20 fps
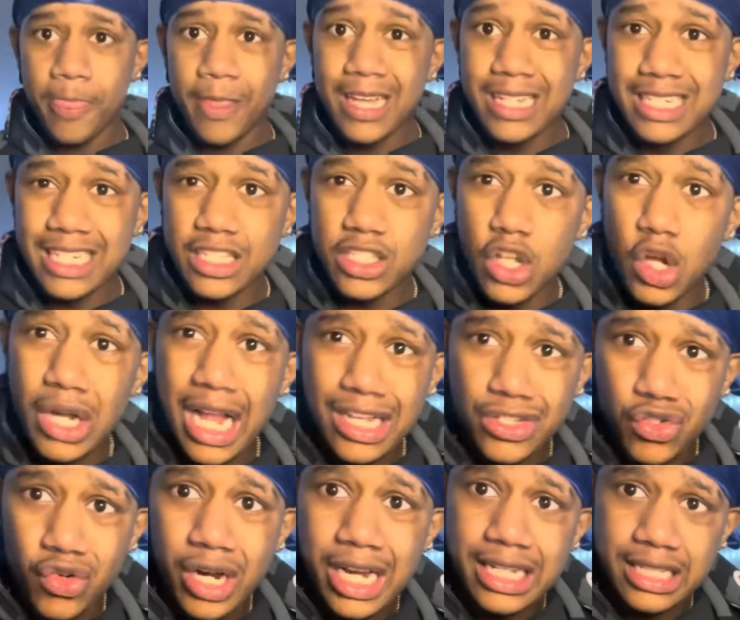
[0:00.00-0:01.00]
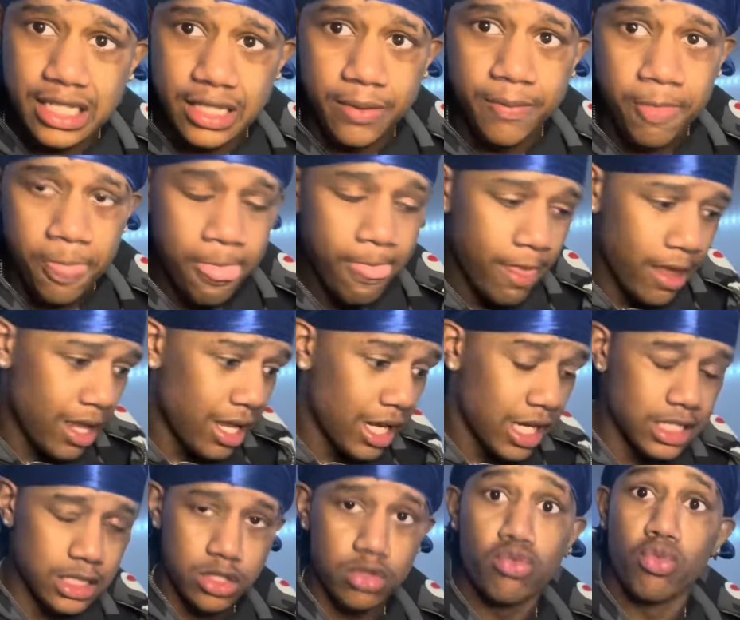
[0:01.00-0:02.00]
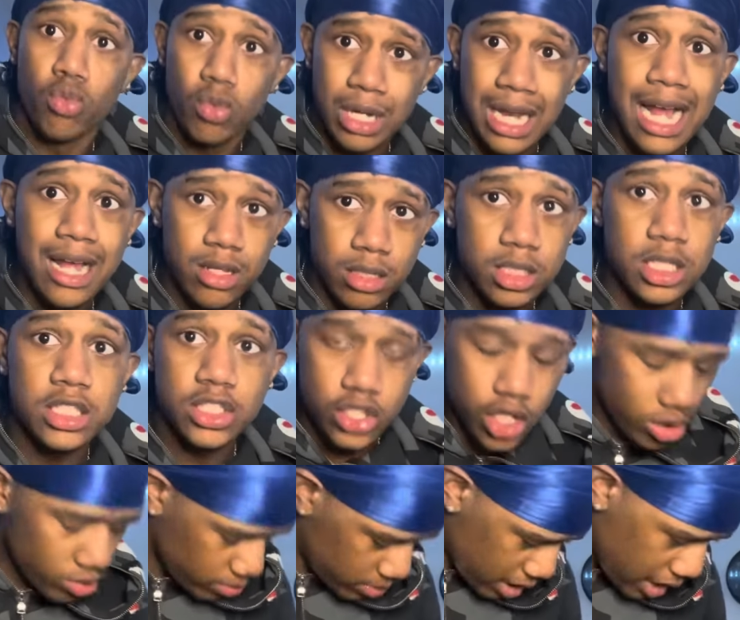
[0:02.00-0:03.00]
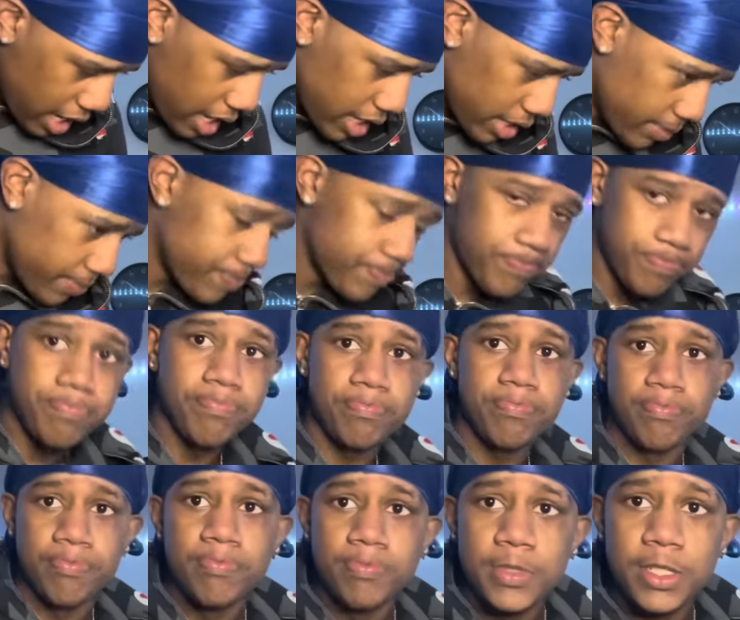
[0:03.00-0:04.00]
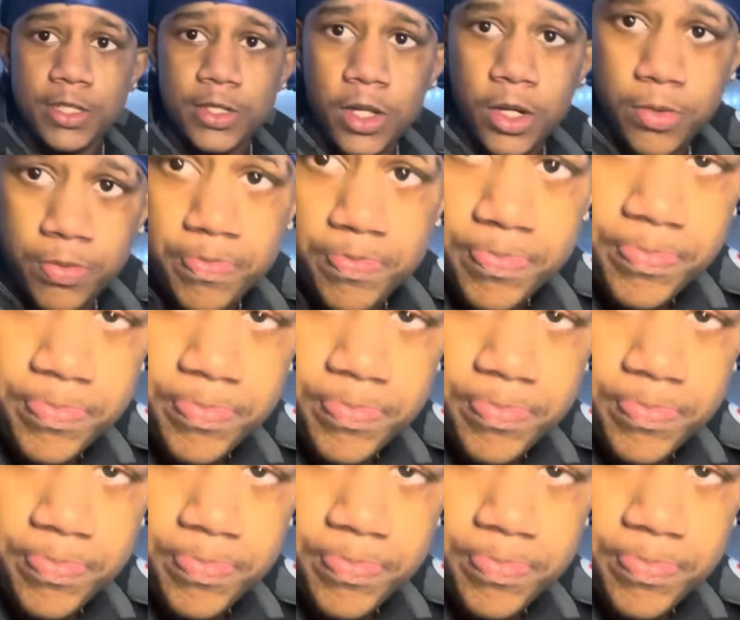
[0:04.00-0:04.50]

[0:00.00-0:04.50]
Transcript: just know that's crazy. Because when I, just know, all right. Just know.